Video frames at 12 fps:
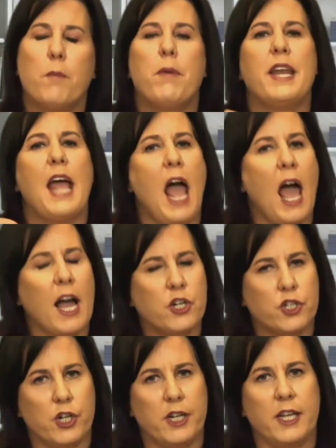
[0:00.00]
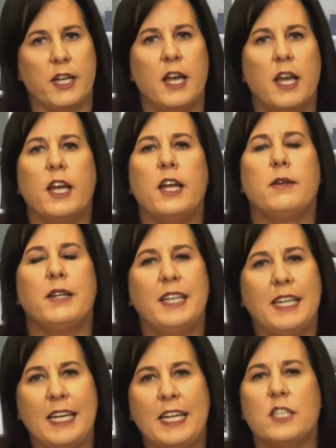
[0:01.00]
but actually it
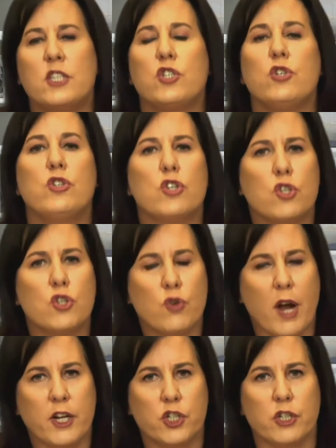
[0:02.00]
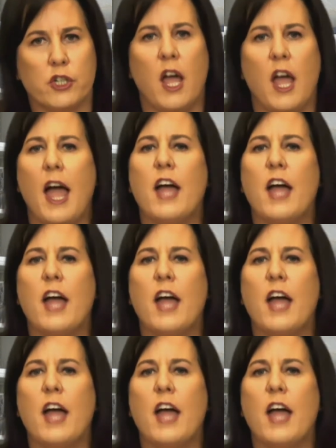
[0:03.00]
leads to destruction